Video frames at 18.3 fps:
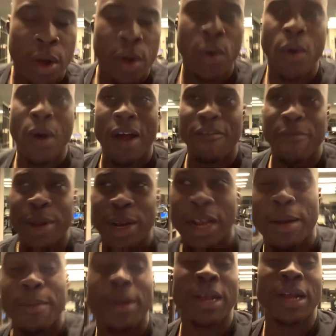or I've been
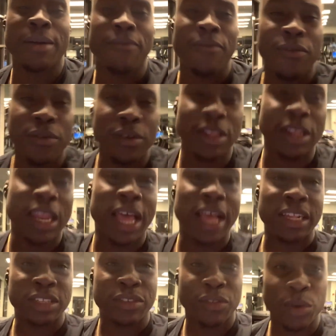coming up for the
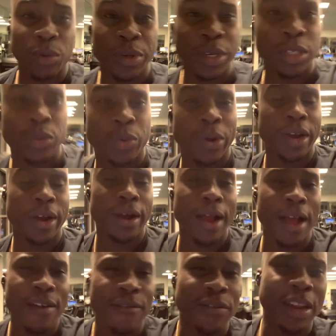last few weeks, where
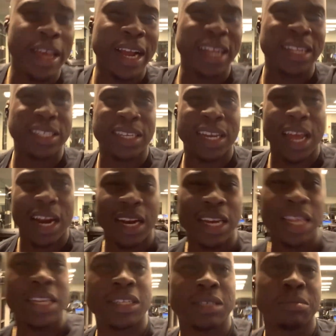I feel like I just kind
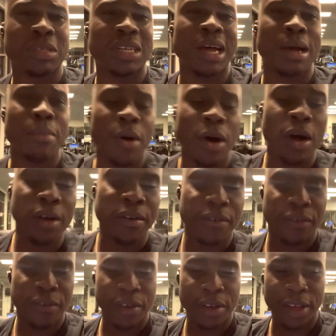of needed some time off.
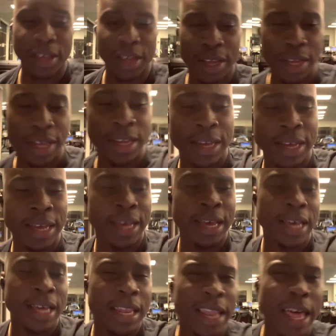
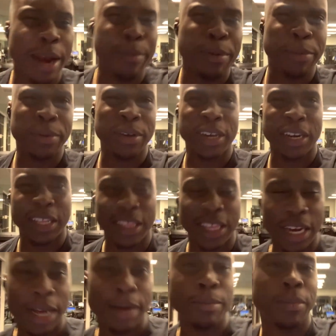A lot of people are gonna
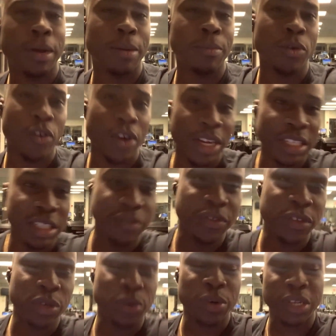think I'm crazy
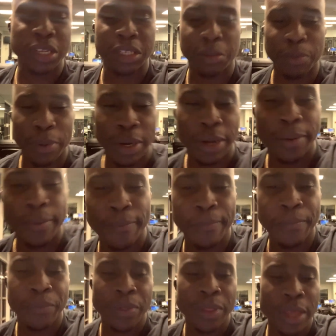for doing this, but
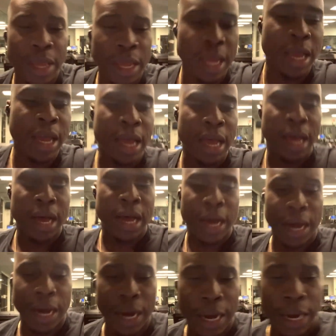
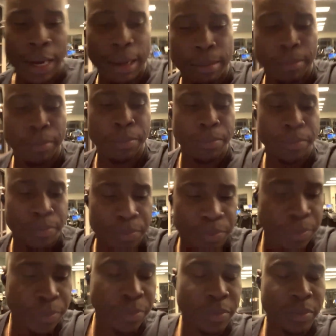I
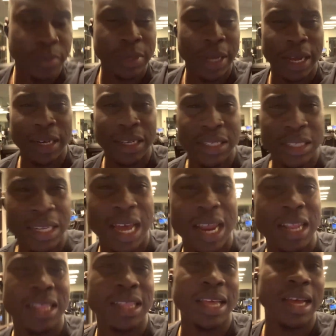
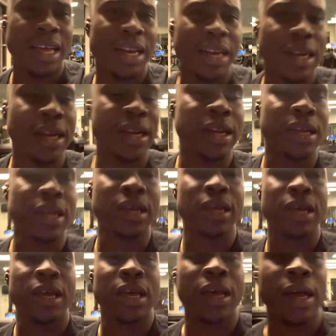decided that
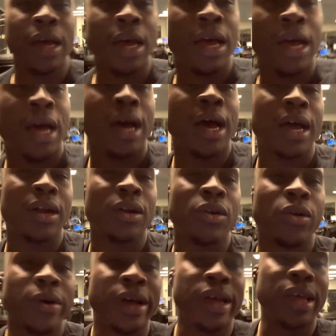I'd
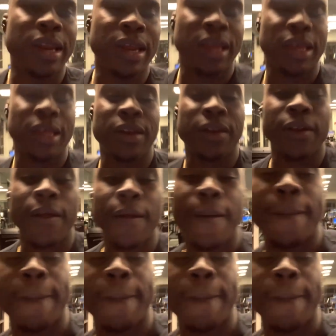go ahead and